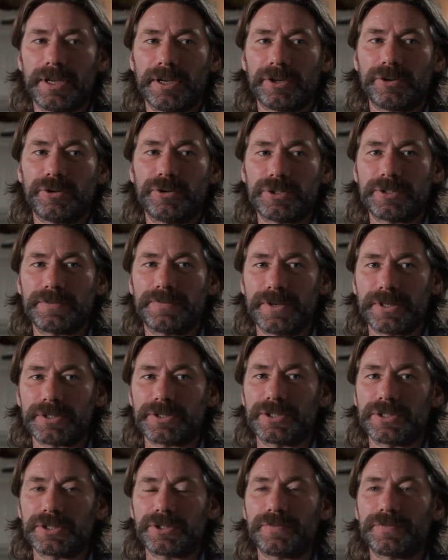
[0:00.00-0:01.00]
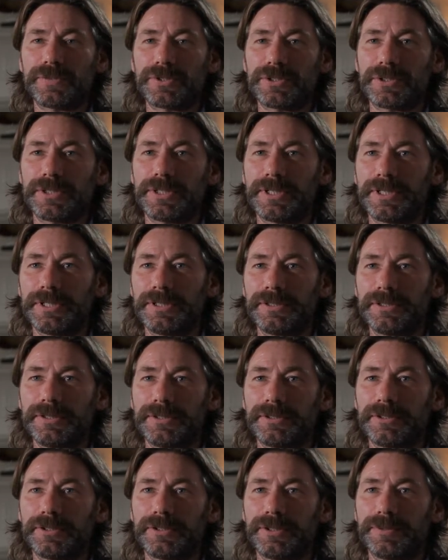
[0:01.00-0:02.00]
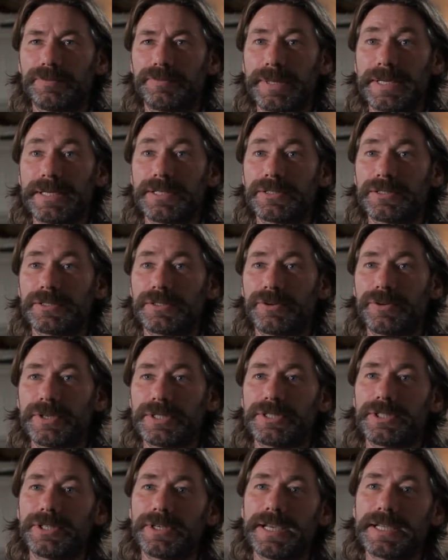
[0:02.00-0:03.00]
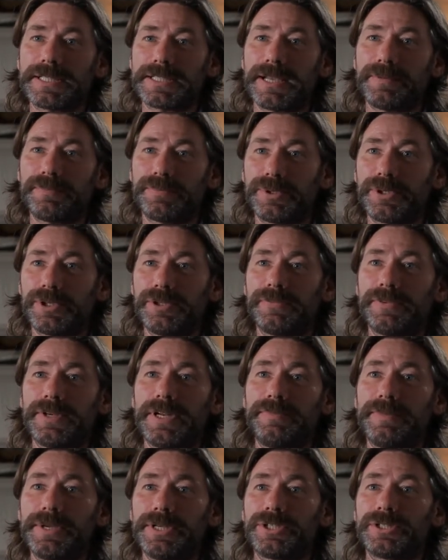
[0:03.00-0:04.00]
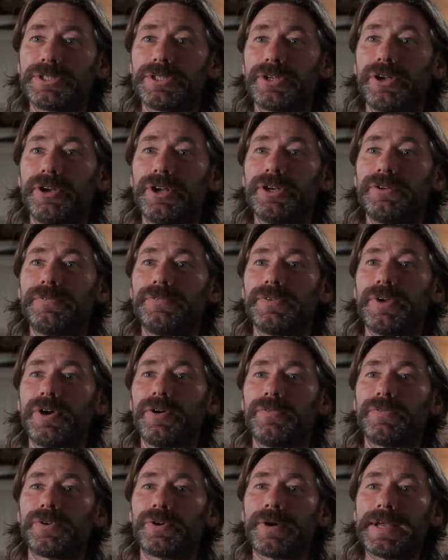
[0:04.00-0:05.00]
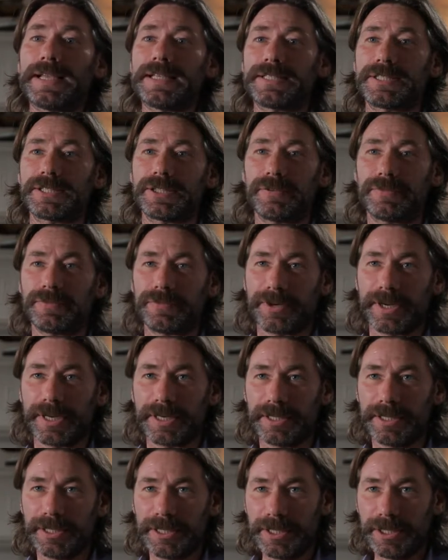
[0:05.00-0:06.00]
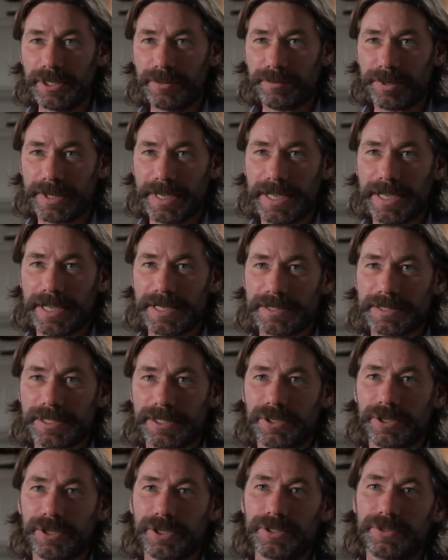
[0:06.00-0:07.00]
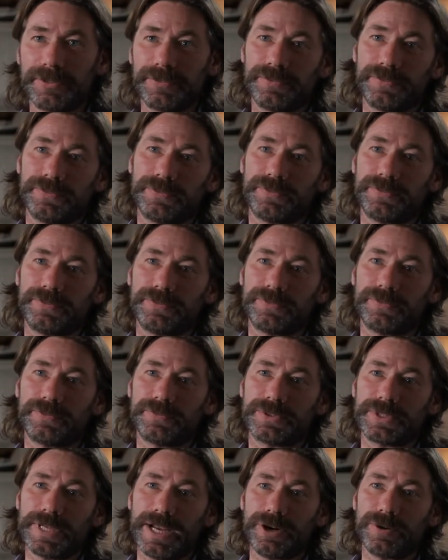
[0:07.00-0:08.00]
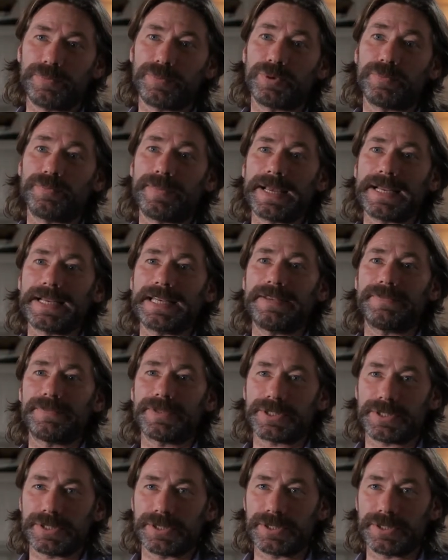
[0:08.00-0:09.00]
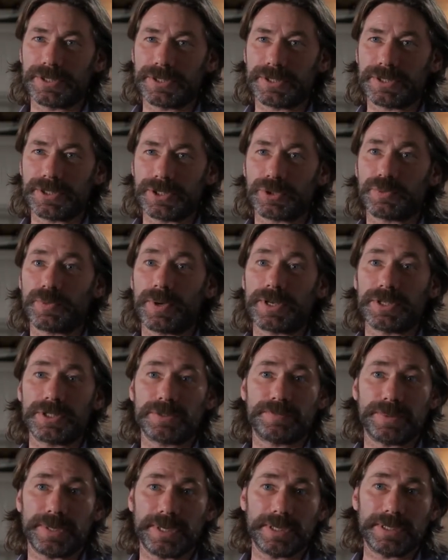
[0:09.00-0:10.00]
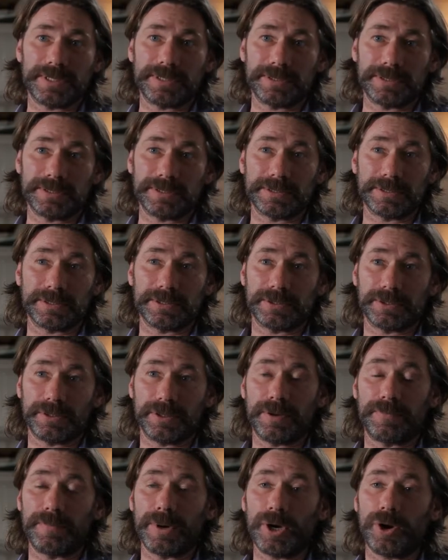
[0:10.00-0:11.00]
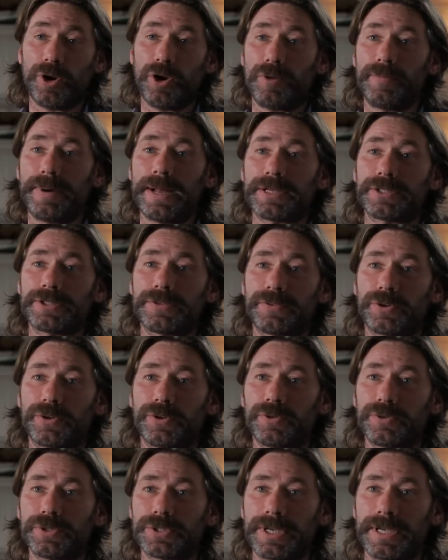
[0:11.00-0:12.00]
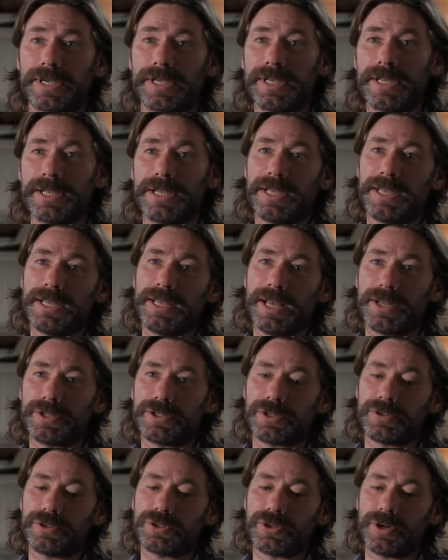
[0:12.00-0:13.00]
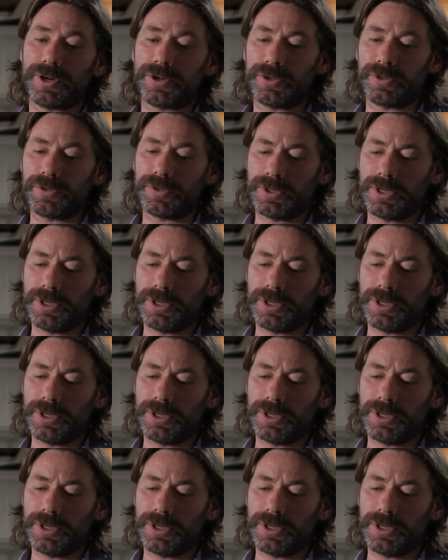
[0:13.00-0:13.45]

crucifixion is obviously the biggest Christian example of an image kind of great suffering, but it has a kind of terrible magnificence as well as being a macabre act of cruelty. And so trying to